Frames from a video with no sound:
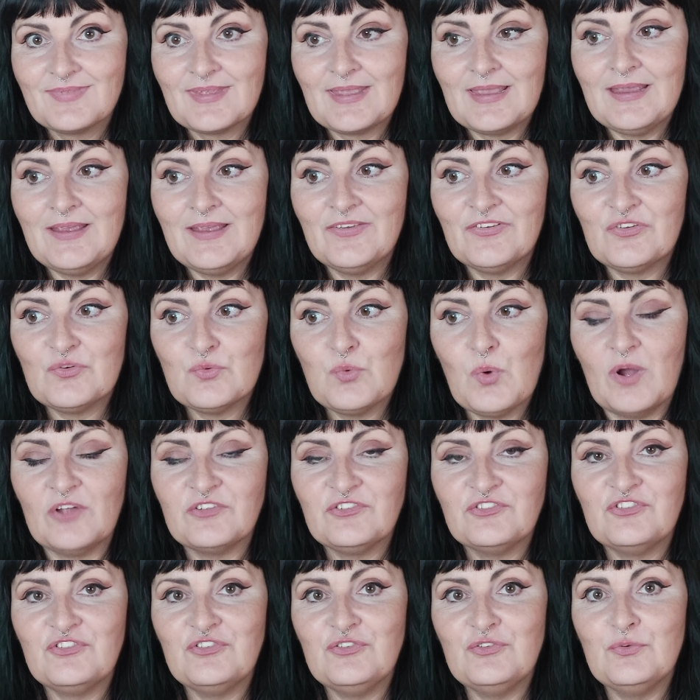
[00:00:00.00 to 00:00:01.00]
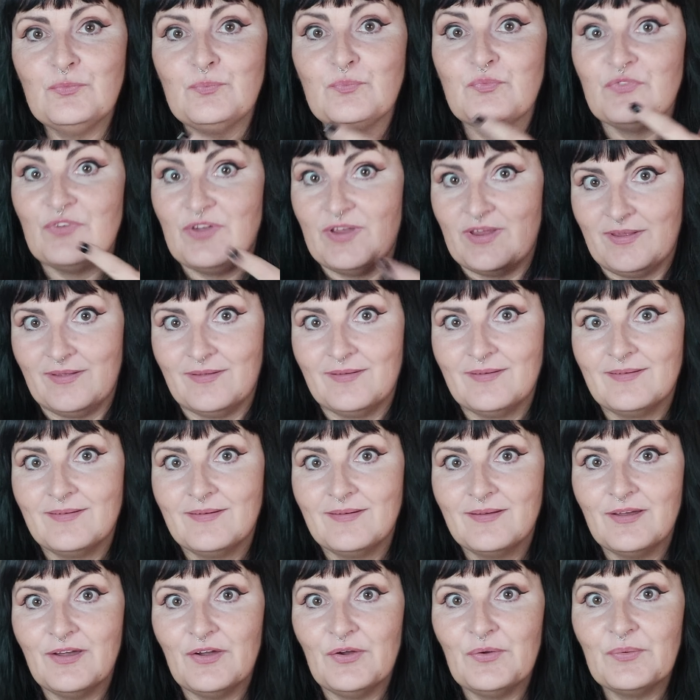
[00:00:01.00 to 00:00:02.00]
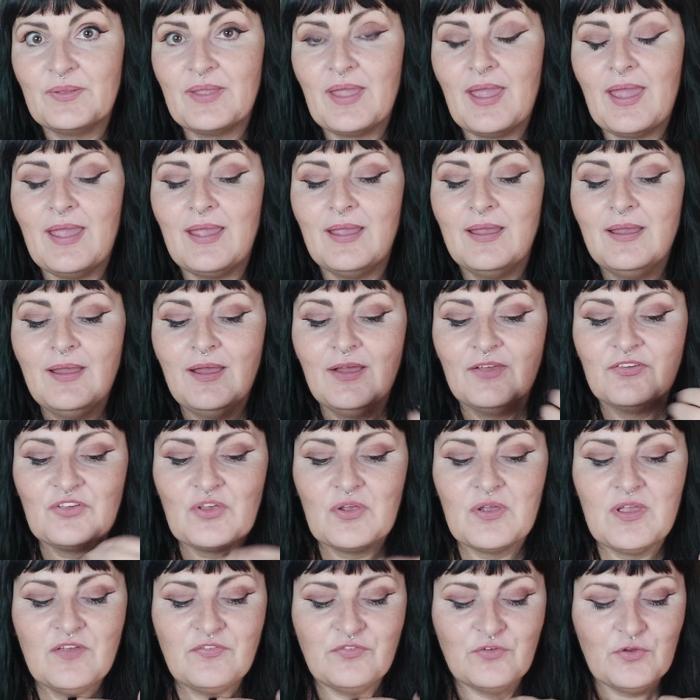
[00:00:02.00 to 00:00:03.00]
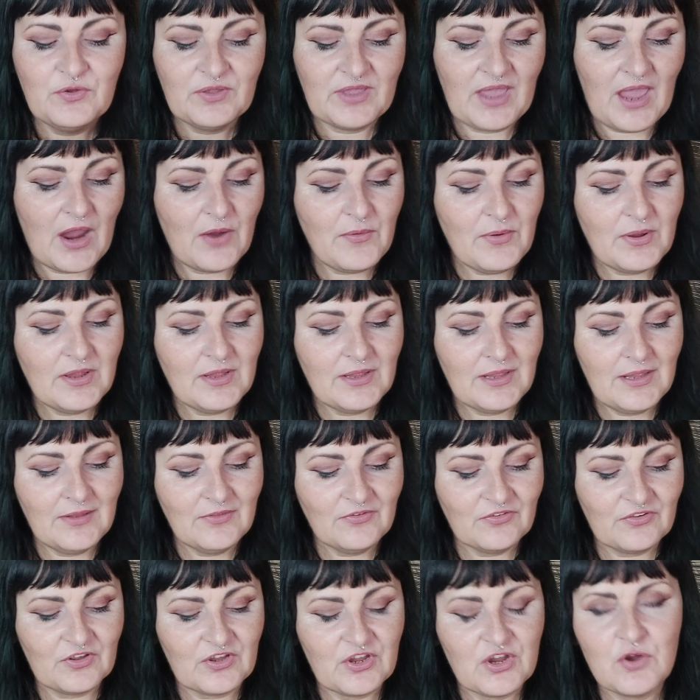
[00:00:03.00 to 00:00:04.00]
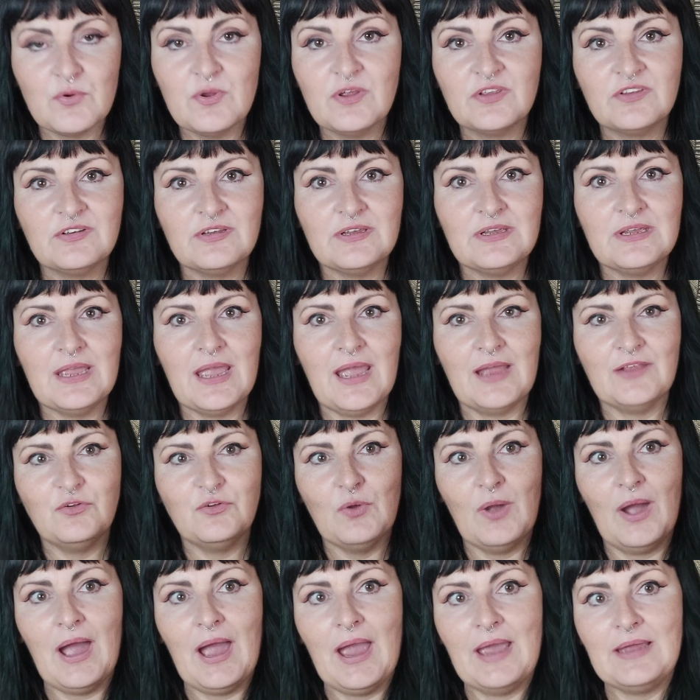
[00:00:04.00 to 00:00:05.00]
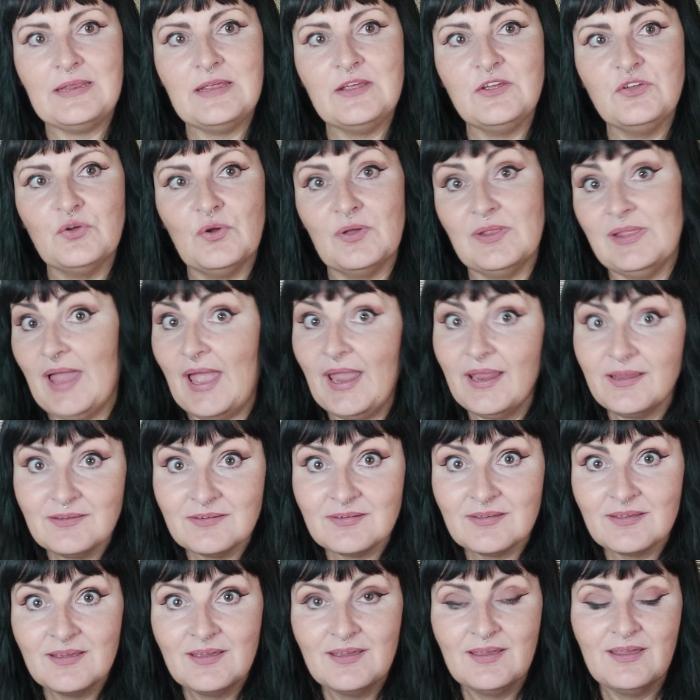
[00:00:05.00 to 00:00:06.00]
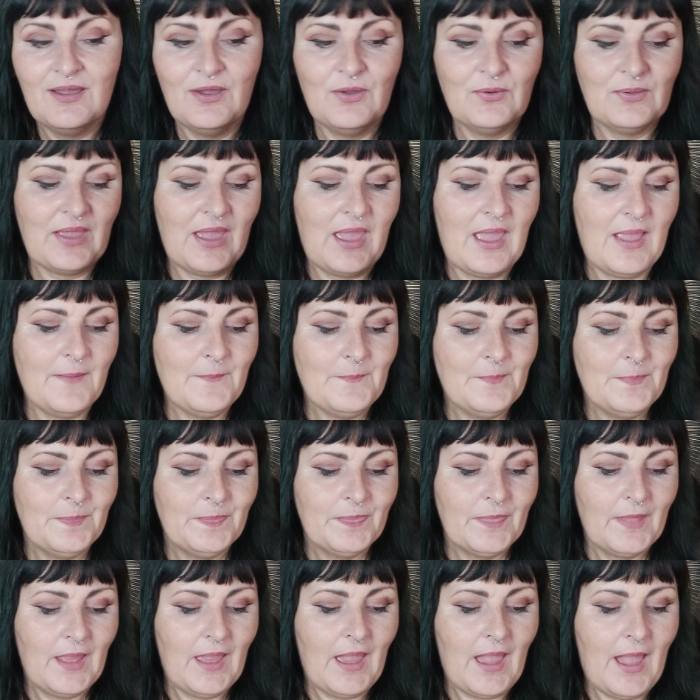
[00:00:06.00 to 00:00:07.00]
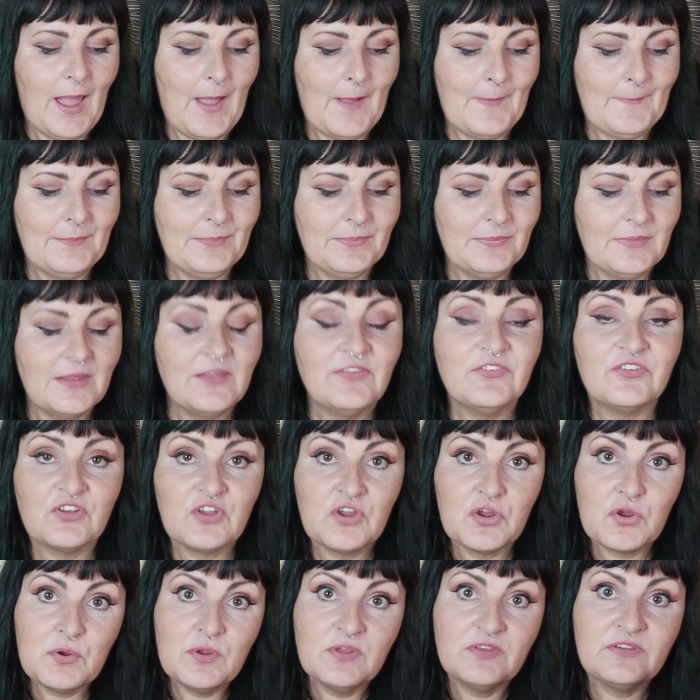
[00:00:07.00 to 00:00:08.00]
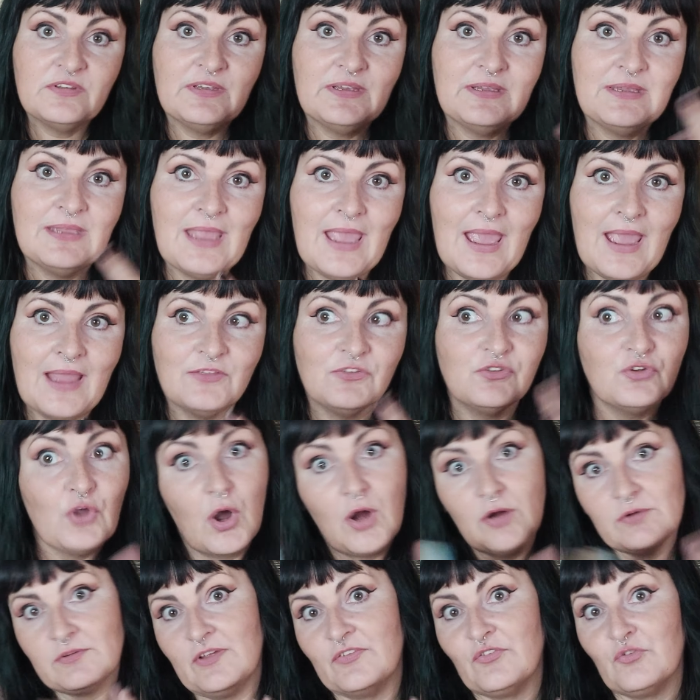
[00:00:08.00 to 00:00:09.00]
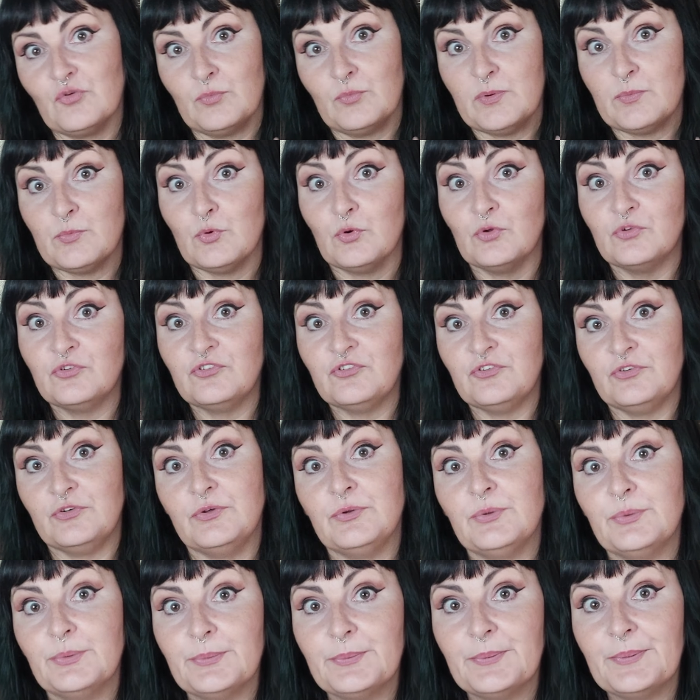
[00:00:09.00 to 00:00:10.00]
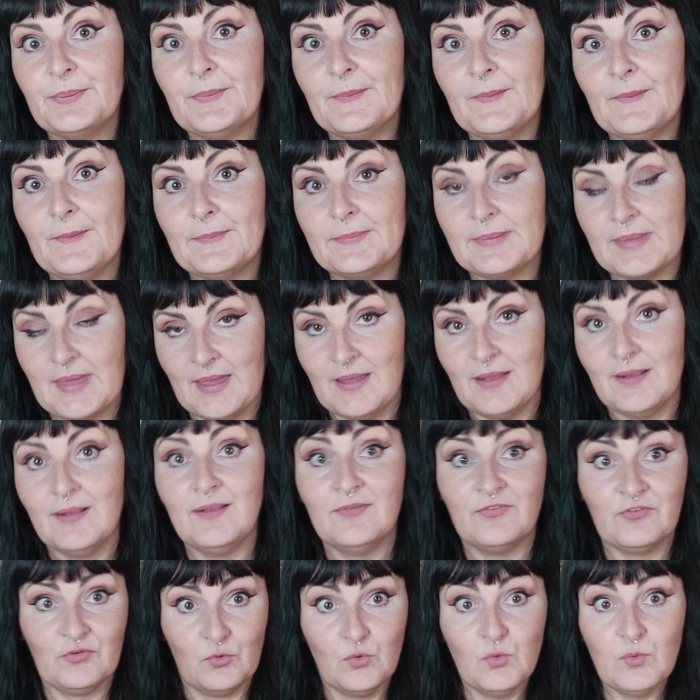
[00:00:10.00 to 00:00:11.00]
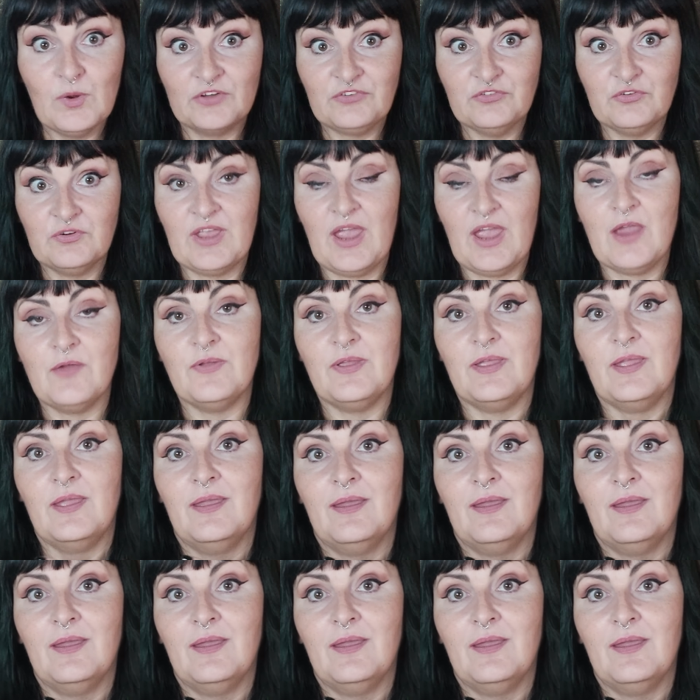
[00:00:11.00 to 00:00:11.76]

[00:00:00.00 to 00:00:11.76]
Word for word: is what you bring okay so if you're carrying insecurity and you're hiding your light okay um, insecurity and darkness will be brought to you okay it's all what you carry